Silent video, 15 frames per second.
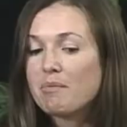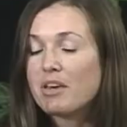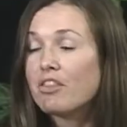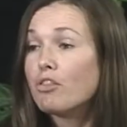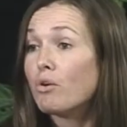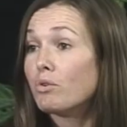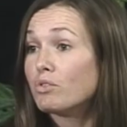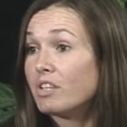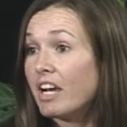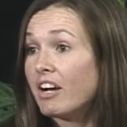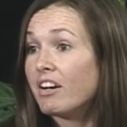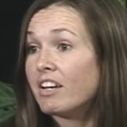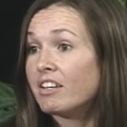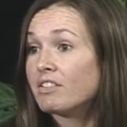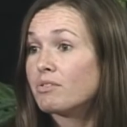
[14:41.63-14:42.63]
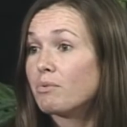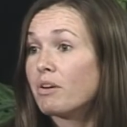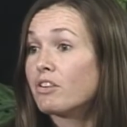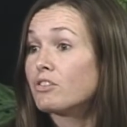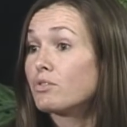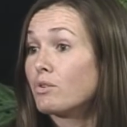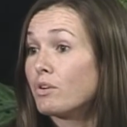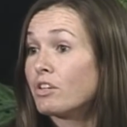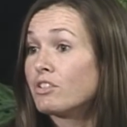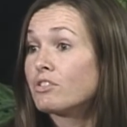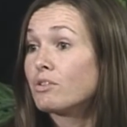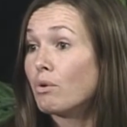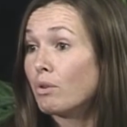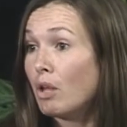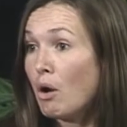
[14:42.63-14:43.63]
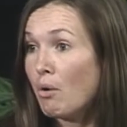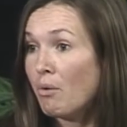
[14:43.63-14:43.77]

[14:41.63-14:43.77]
in those areas where the score is so low.